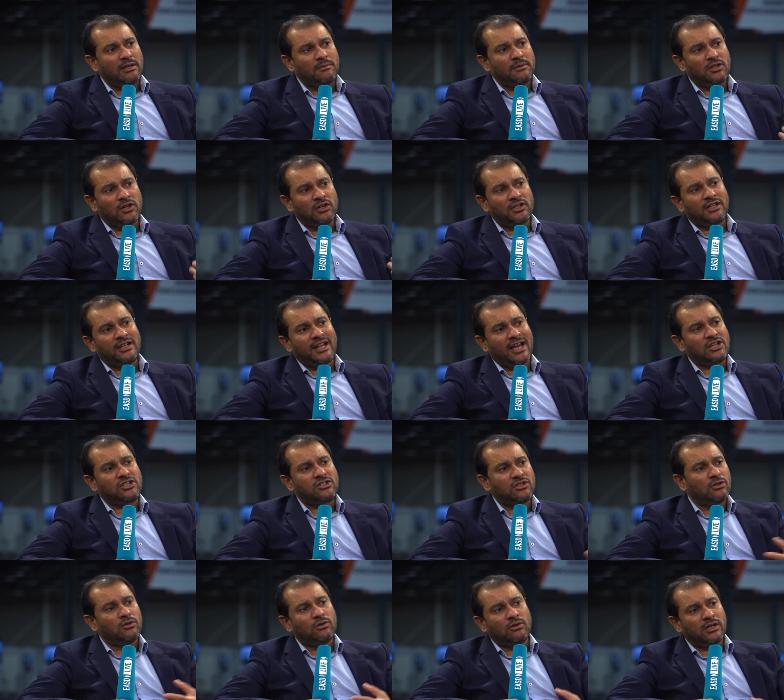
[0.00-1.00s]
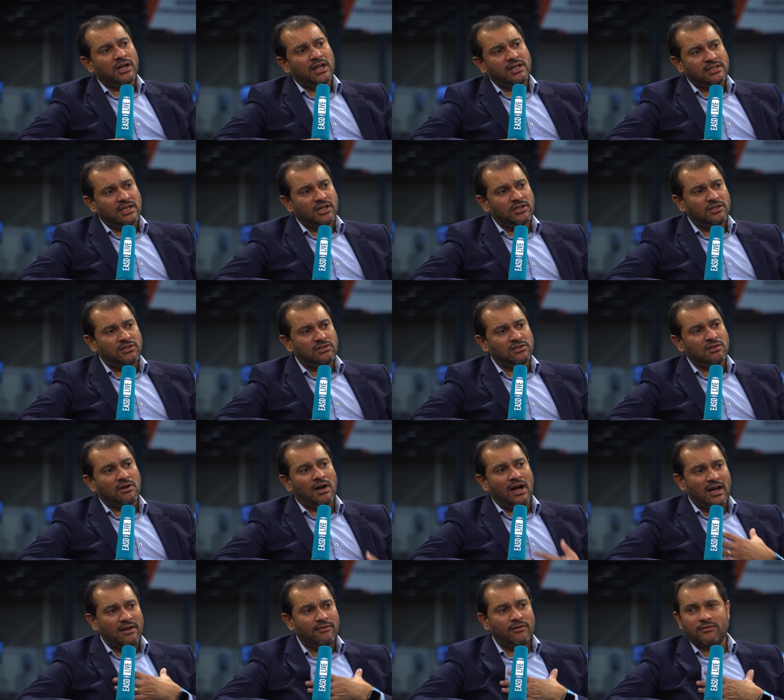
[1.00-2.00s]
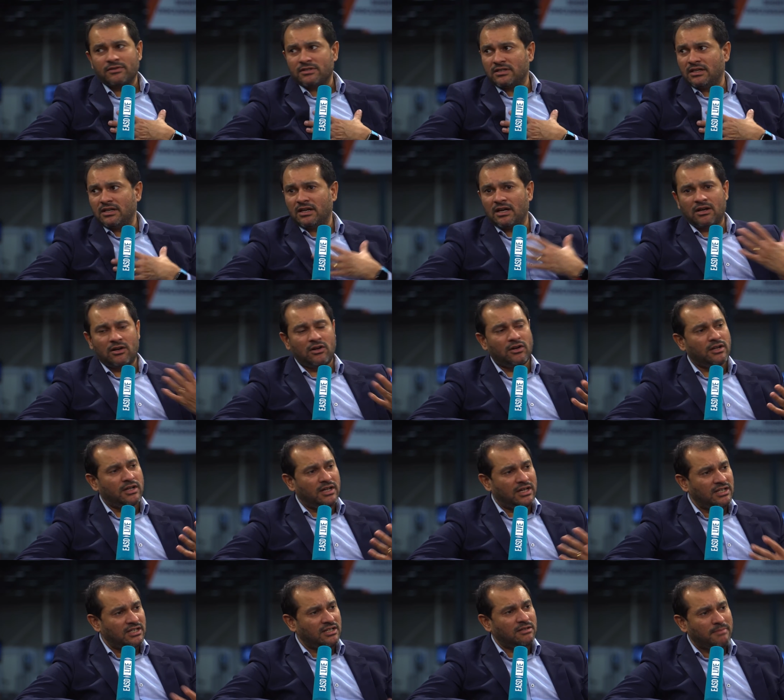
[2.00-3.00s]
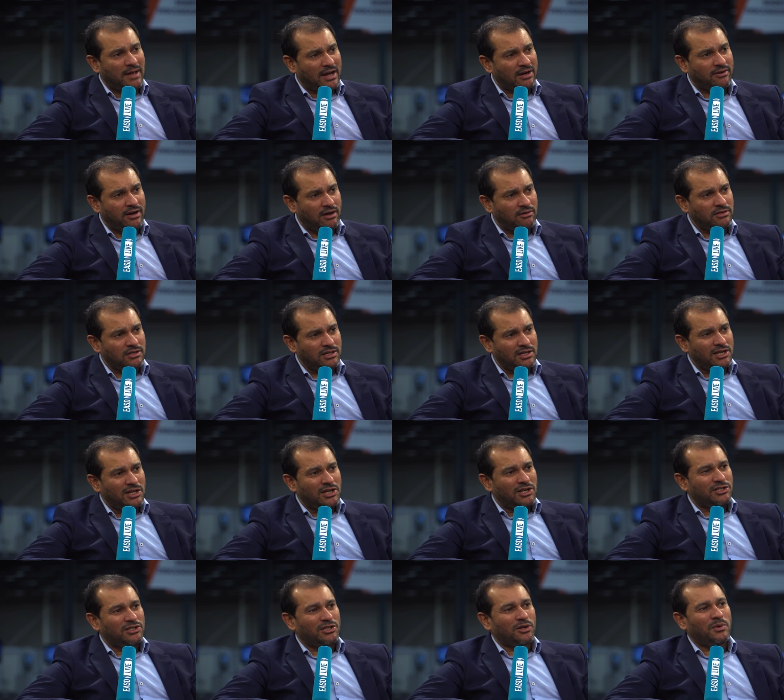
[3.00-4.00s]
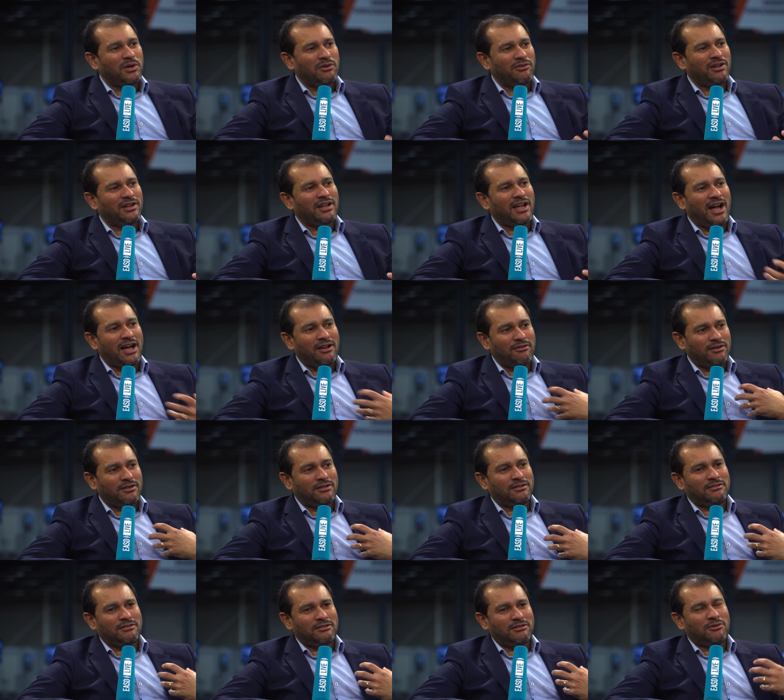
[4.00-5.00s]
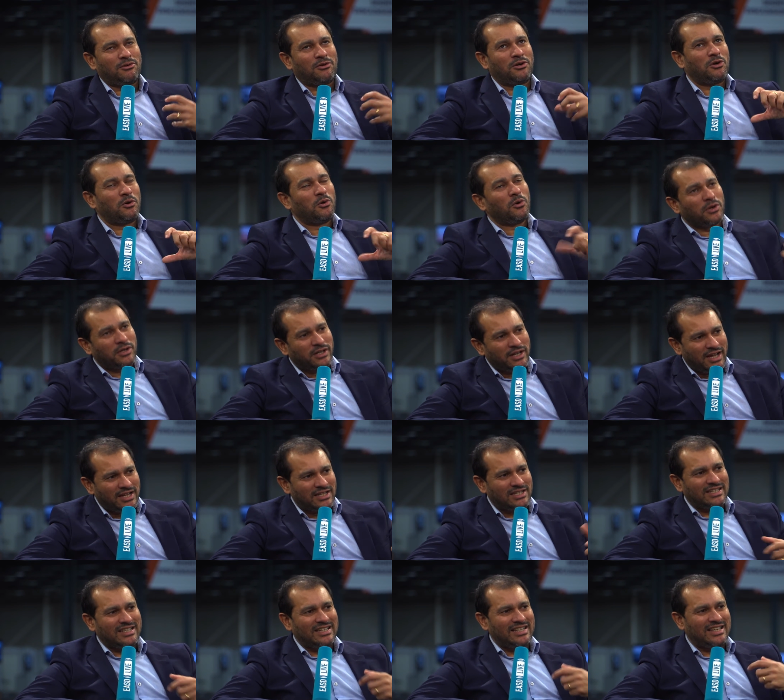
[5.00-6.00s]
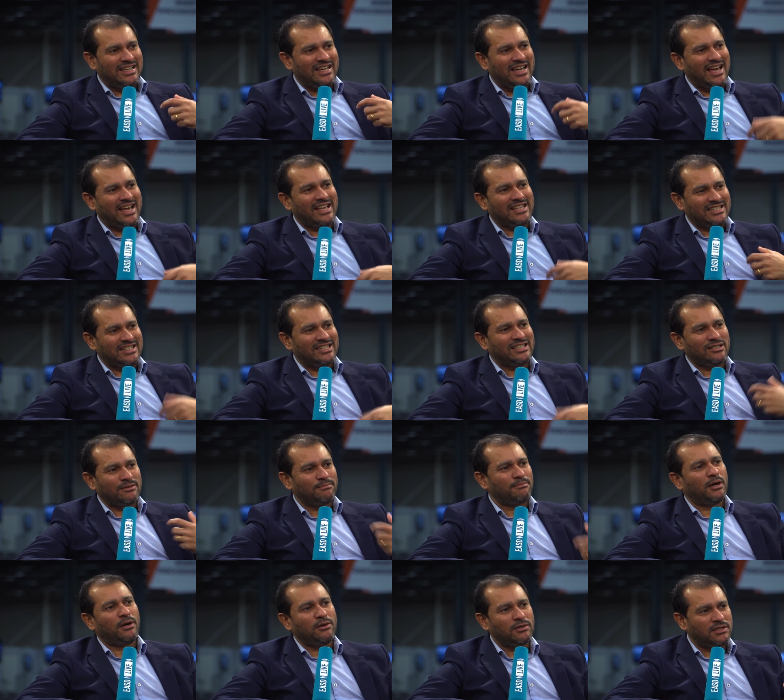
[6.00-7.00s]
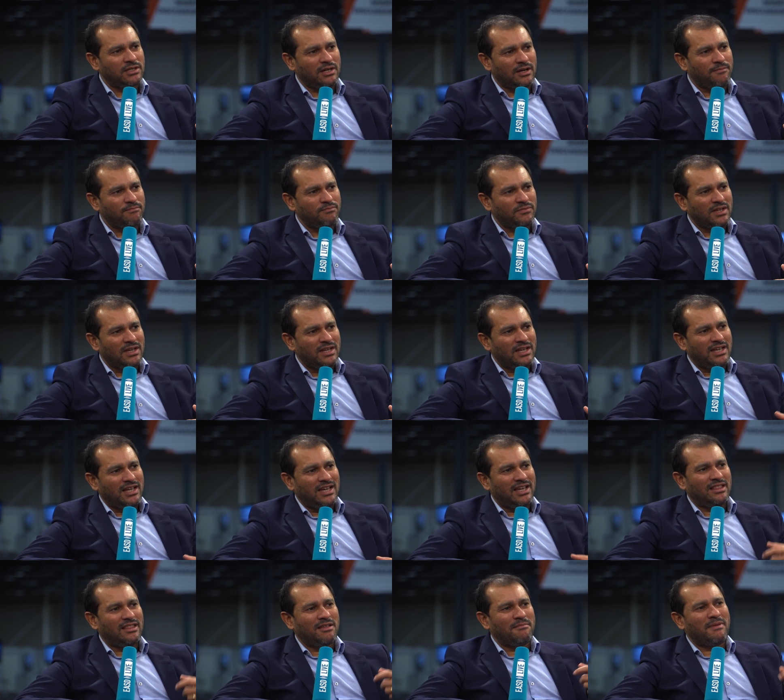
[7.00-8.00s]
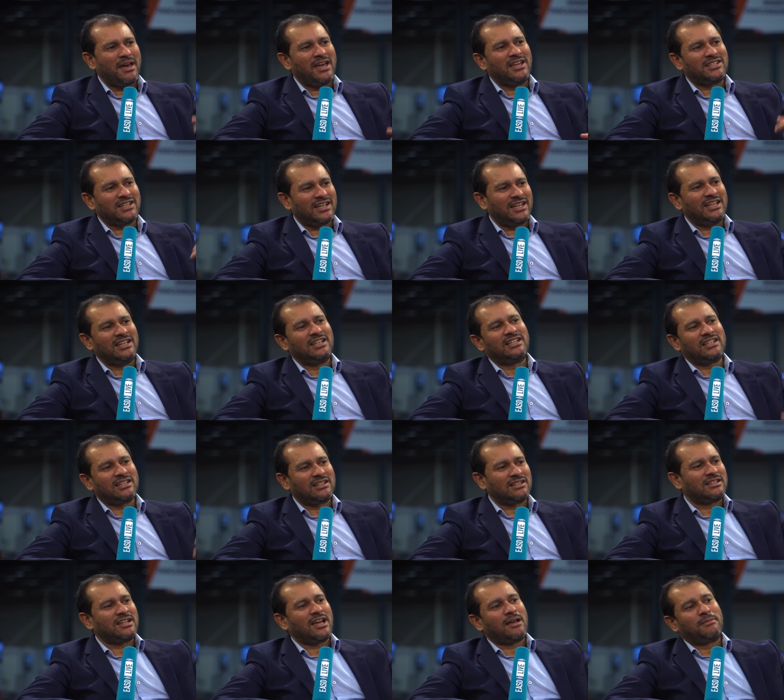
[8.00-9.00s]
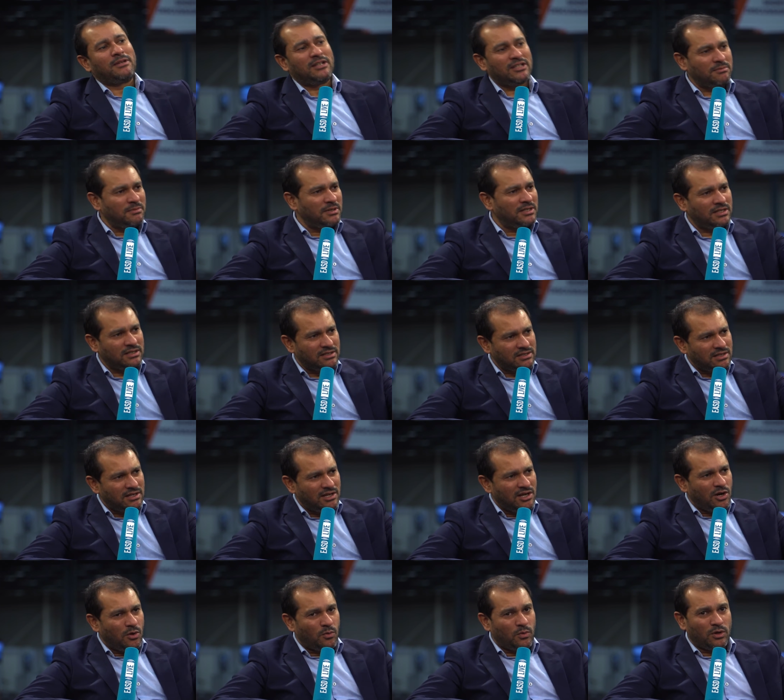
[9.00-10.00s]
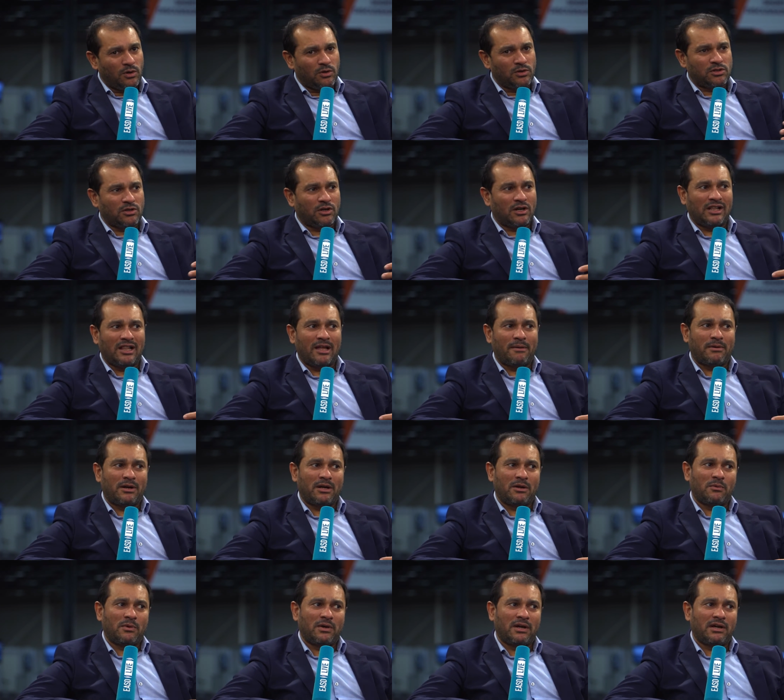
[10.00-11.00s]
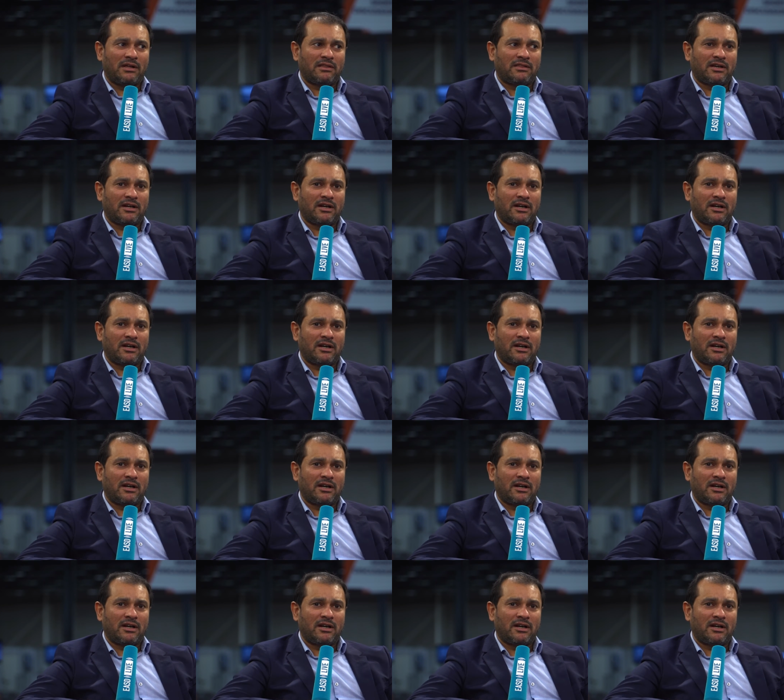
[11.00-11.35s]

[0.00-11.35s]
in with other national organizations. So I've obviously got an Indian background. So I run or coordinate EASD symposia in the major Indian diabetes meetings. We also collaborate with,